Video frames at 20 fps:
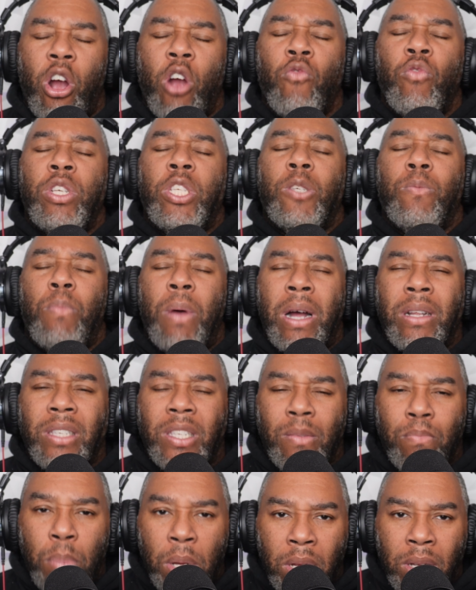our
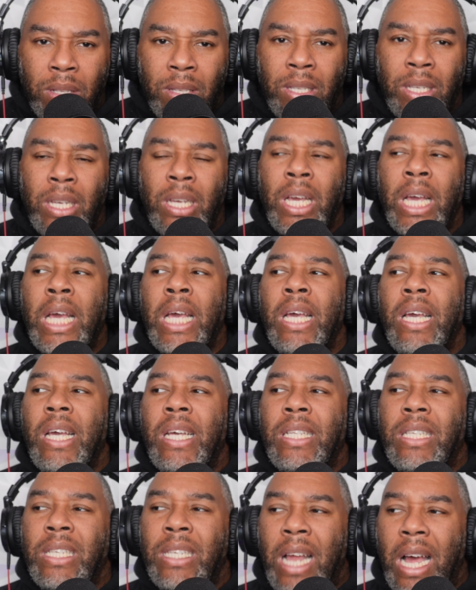responsibility
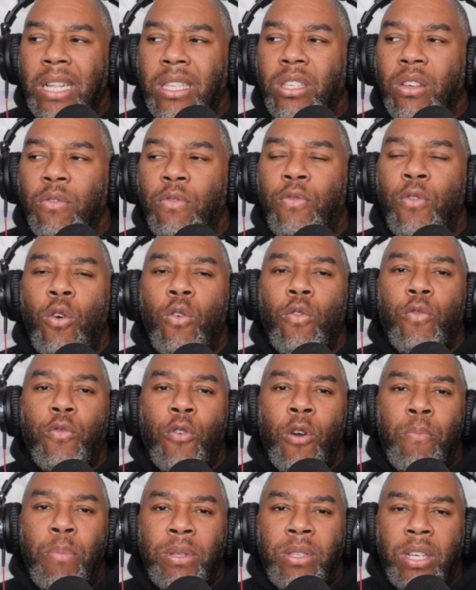is not to vote
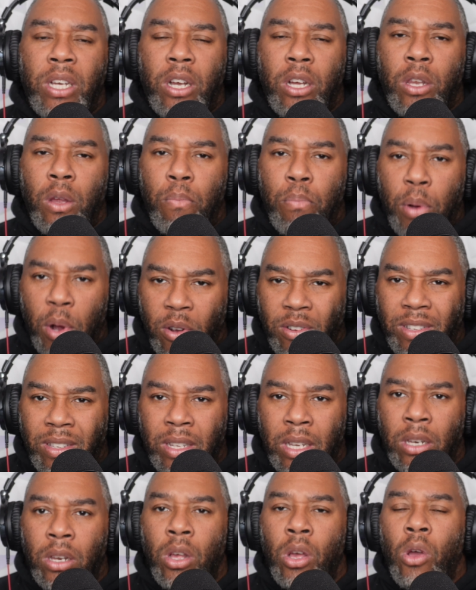for a particular
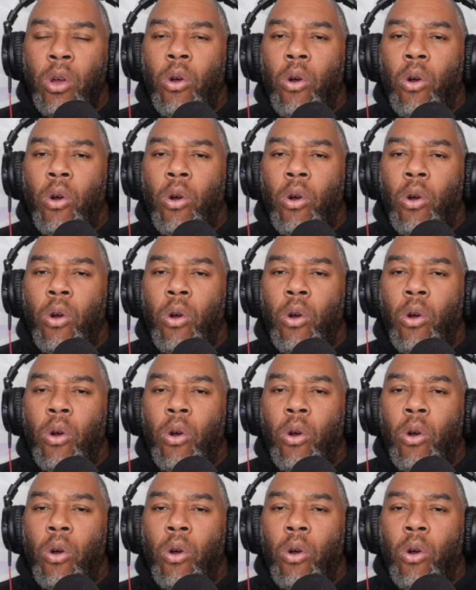person